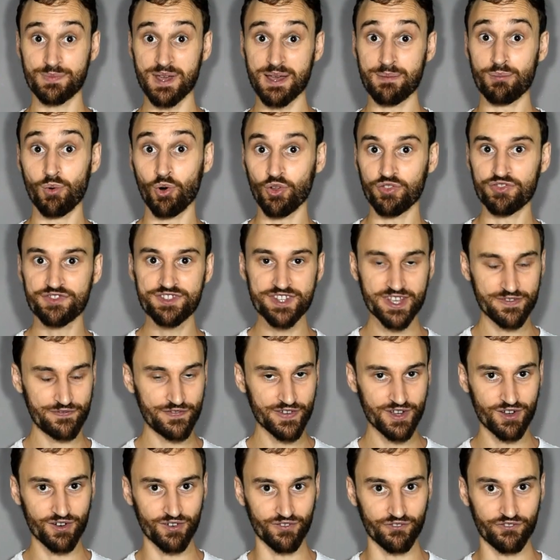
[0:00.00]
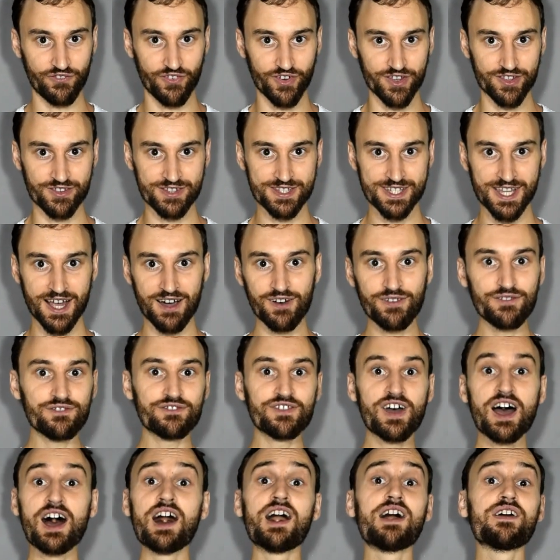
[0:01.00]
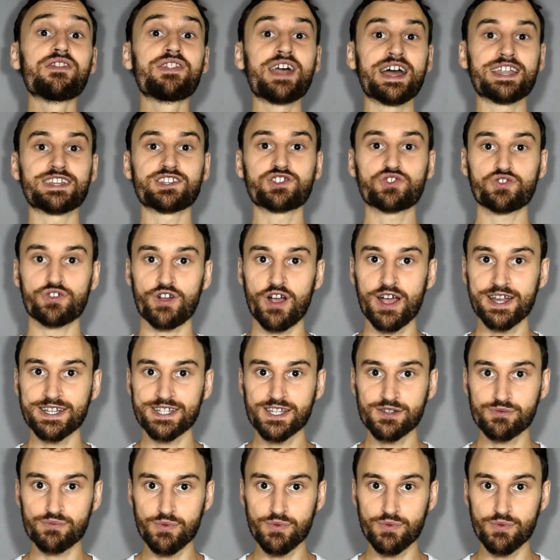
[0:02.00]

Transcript: bit more difficult for yourself, then try to